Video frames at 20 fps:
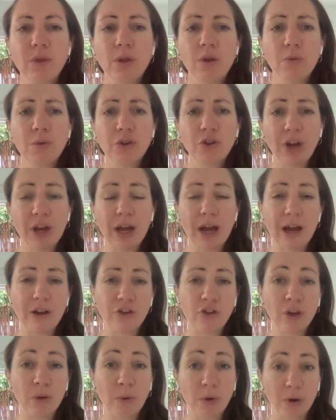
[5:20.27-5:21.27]
which I
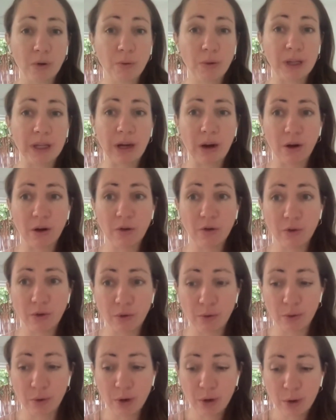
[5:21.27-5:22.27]
actually work really hard to